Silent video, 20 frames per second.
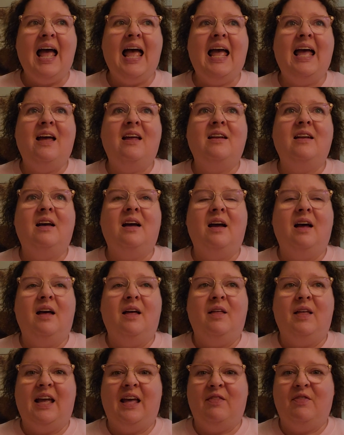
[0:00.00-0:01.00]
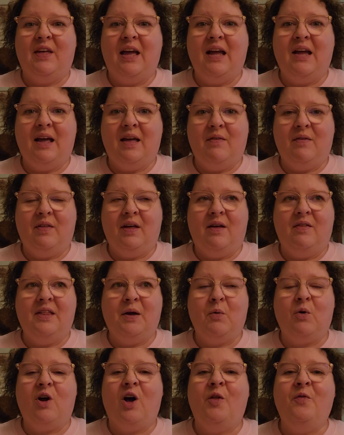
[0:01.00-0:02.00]
And they
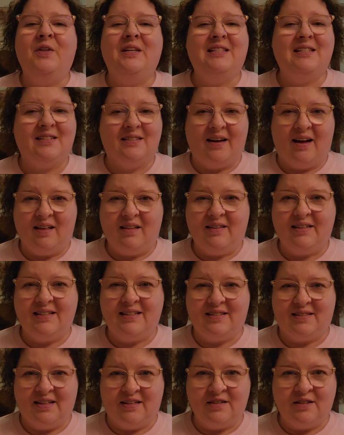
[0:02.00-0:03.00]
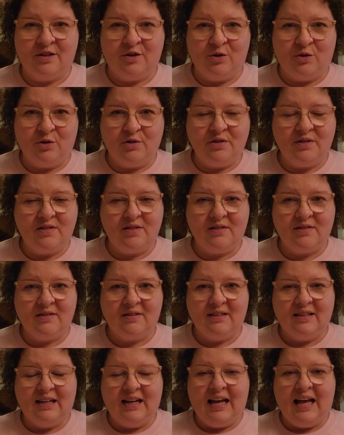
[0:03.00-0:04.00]
were called the Silent Sentinels.
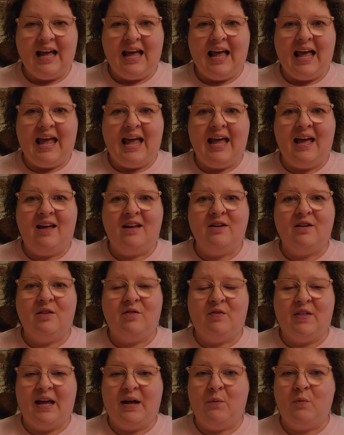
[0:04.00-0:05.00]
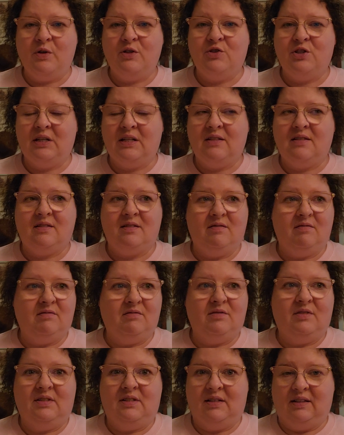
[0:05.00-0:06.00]
And they would just
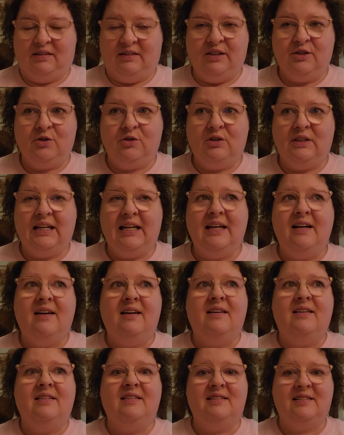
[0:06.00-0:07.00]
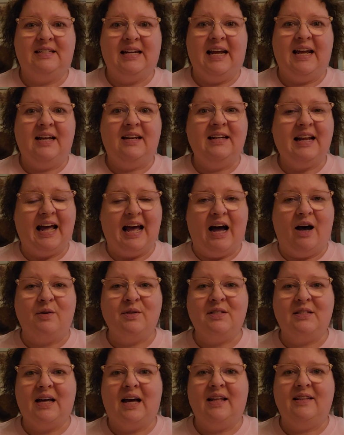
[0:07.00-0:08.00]
literally stand
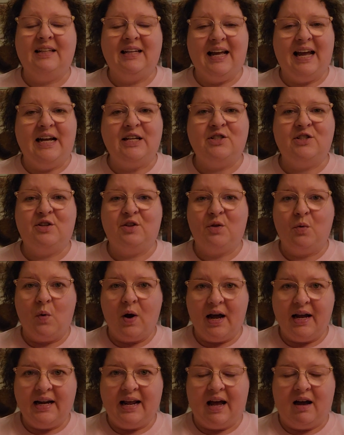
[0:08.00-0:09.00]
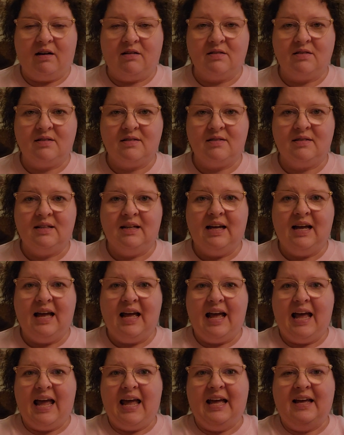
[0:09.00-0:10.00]
outside the gates to the White House
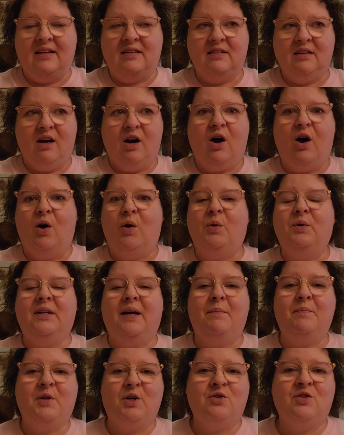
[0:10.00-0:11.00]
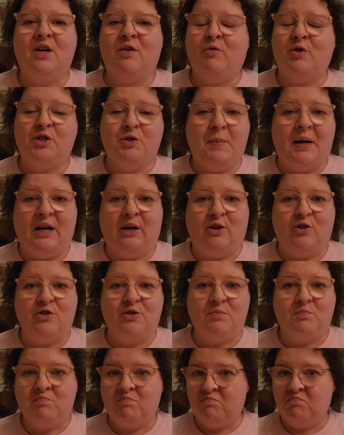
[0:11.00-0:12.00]
and hold up their suffrage
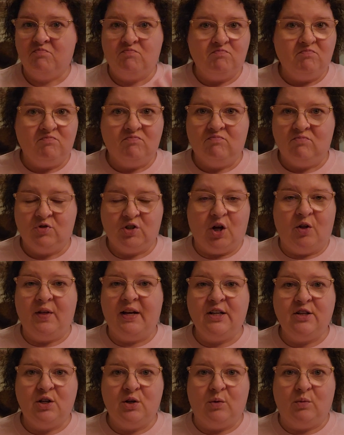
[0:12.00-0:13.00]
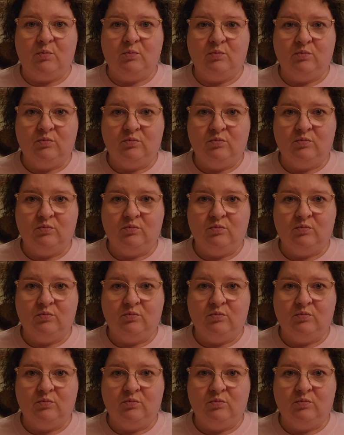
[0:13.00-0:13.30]
banners. That's all they do.